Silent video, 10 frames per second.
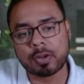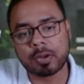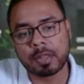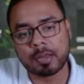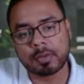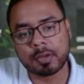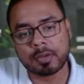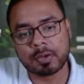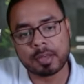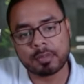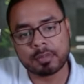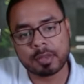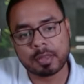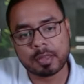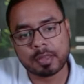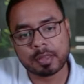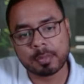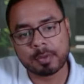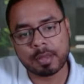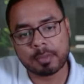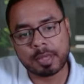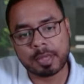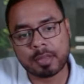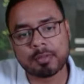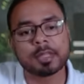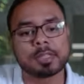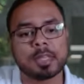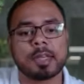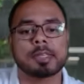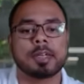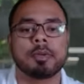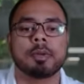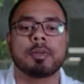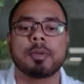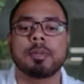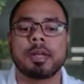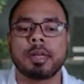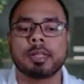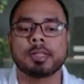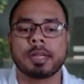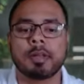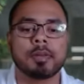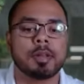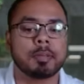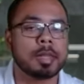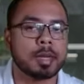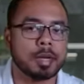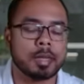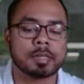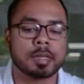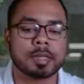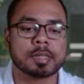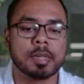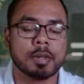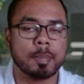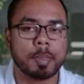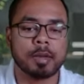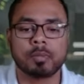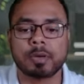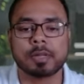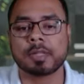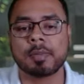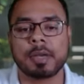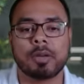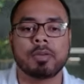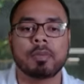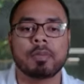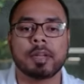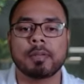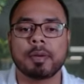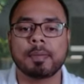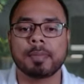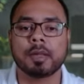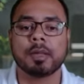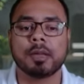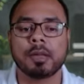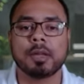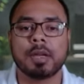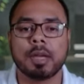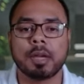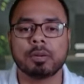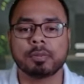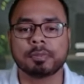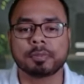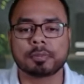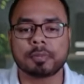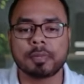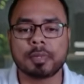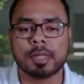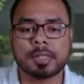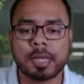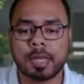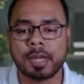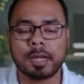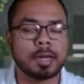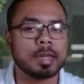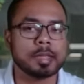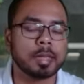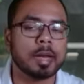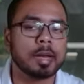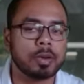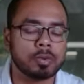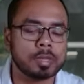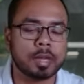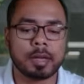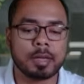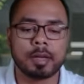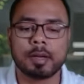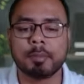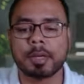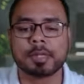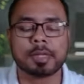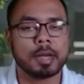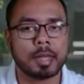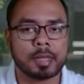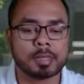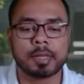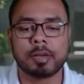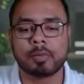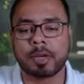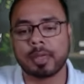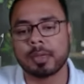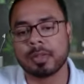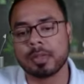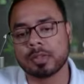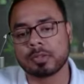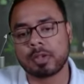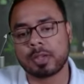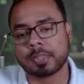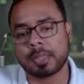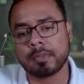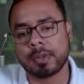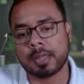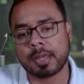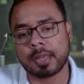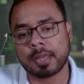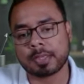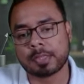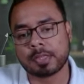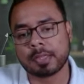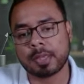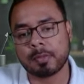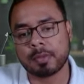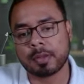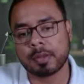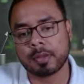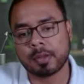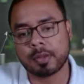than or equal to alpha. The probability of this thing is given. Probability is 11 by 36. Then what is the value of alpha? Now, see here, let us say that two selected numbers are x and y. So it is given that x is a number